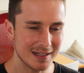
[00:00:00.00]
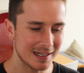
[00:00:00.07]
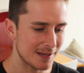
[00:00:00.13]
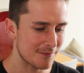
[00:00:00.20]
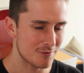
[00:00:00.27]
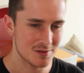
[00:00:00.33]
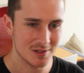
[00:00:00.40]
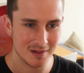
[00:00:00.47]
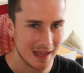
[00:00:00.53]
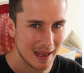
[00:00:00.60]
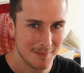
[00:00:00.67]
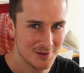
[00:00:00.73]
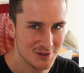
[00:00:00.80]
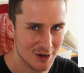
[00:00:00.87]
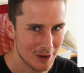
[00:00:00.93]
If it was on
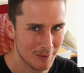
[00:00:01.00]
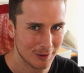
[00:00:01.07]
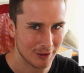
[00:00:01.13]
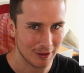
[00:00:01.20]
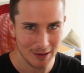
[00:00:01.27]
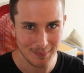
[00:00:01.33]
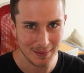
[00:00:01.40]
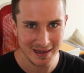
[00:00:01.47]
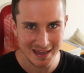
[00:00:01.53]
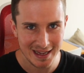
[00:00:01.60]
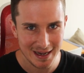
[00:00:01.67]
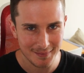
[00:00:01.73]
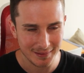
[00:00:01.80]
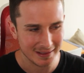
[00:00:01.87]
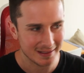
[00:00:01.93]
Amazon, I would have got it by now,